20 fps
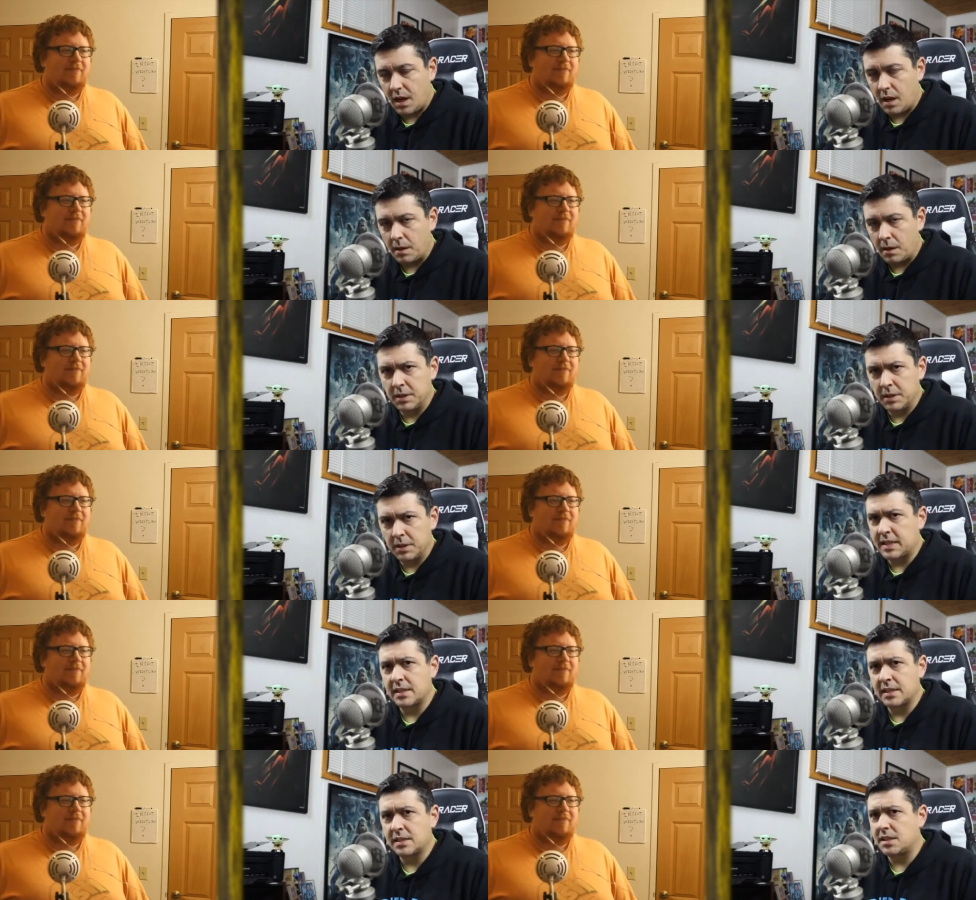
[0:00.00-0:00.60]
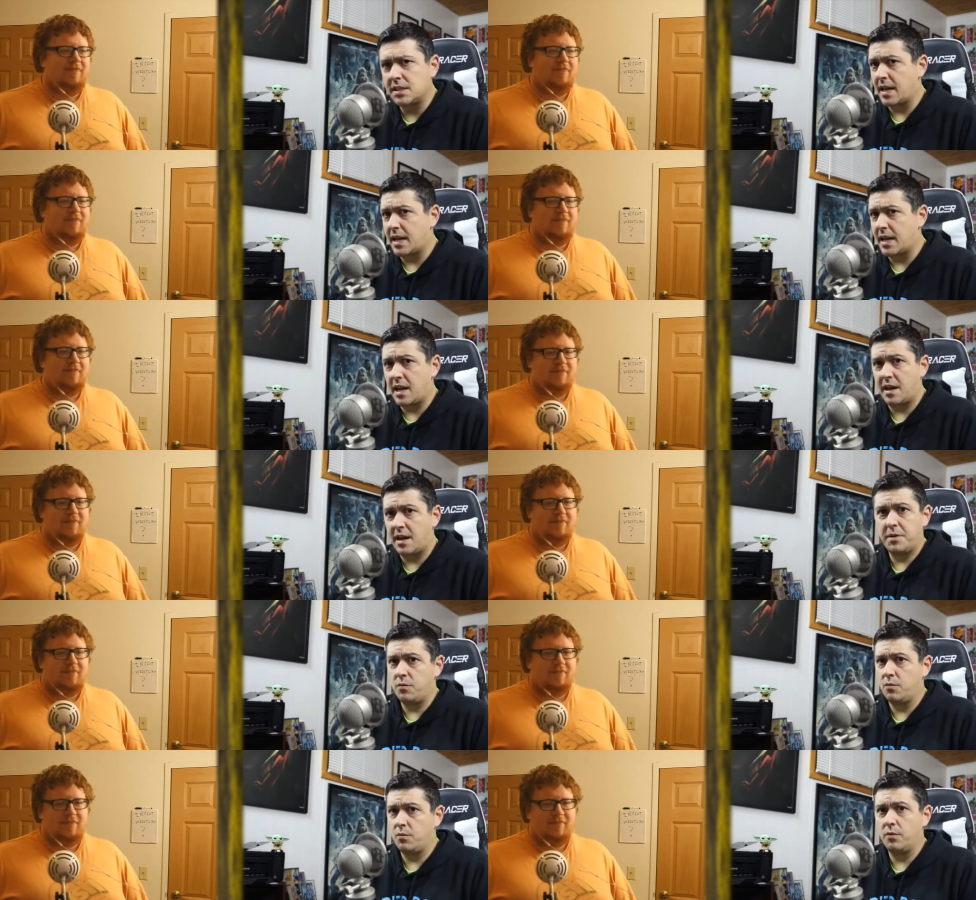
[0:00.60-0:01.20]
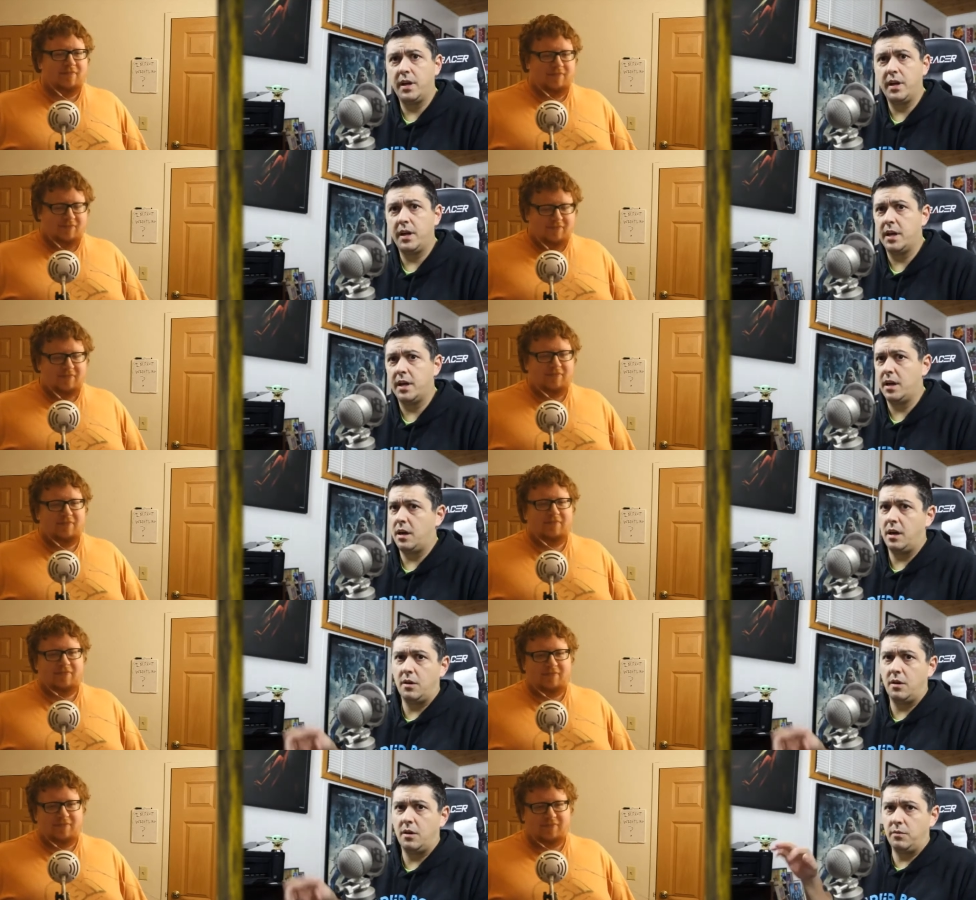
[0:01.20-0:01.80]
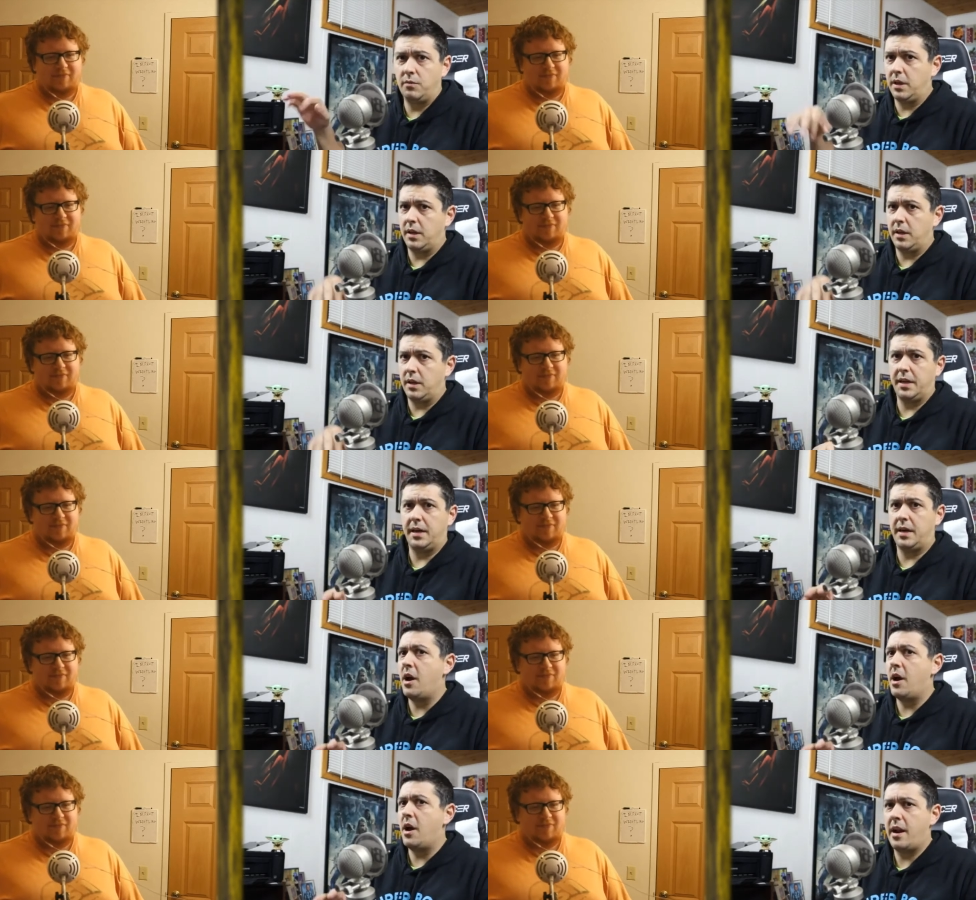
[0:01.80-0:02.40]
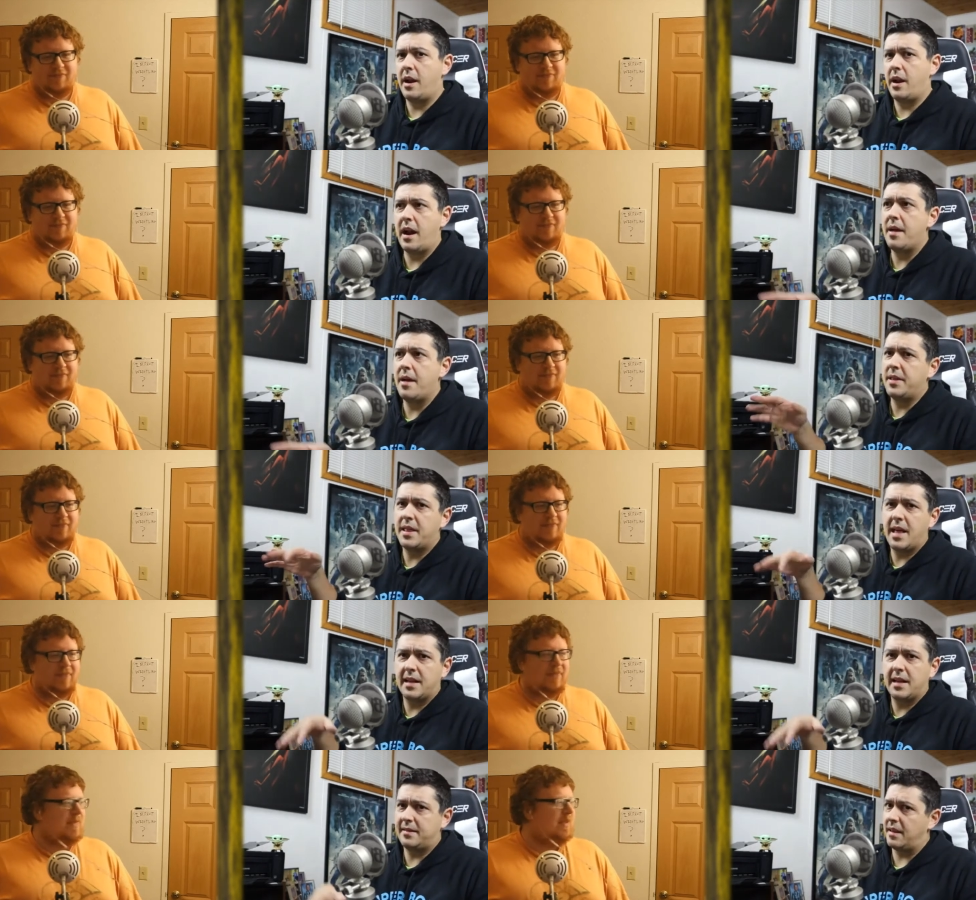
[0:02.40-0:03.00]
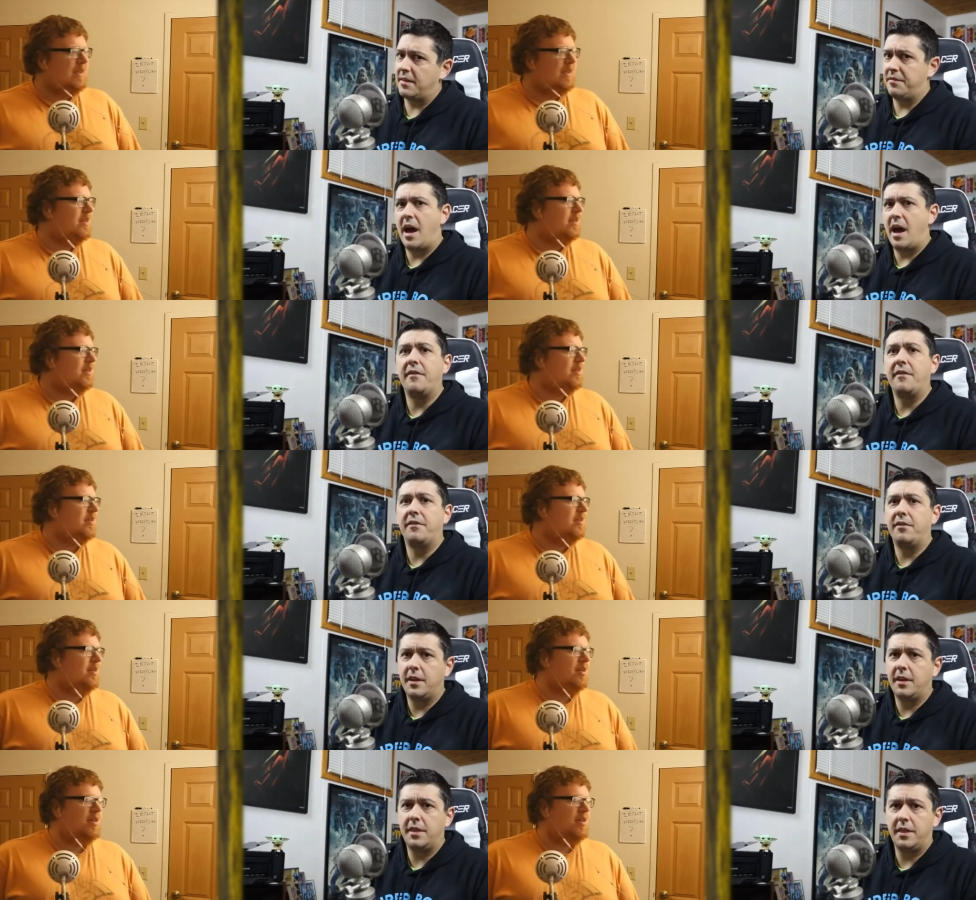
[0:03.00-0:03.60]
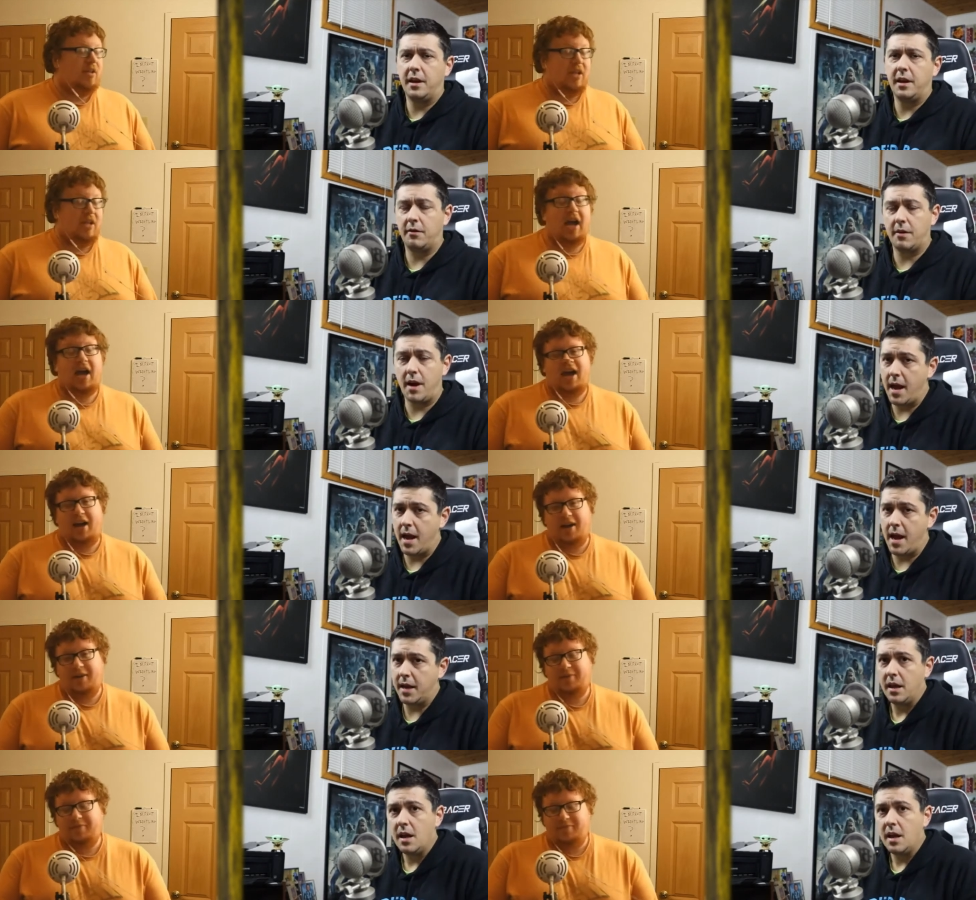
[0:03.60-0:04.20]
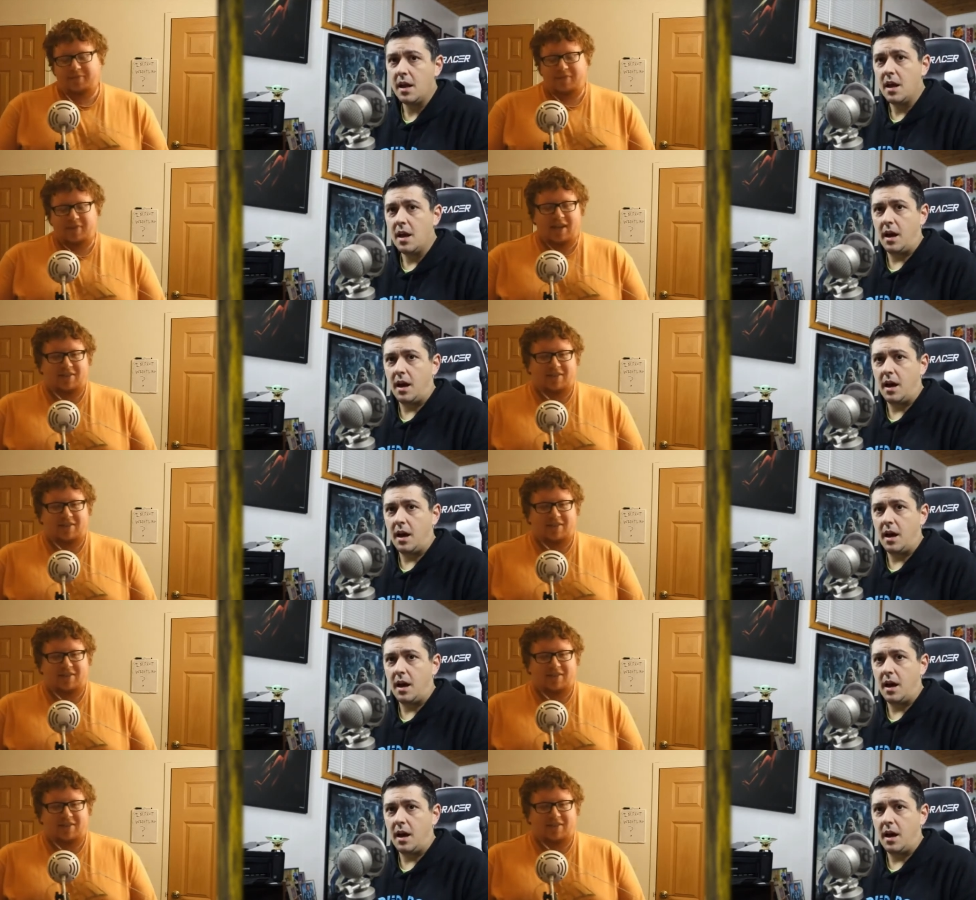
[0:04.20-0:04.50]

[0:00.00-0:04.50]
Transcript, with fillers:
Speaker 1: but since then, I've been real, real in and out, and I mean that's of everything. Yeah, right. That's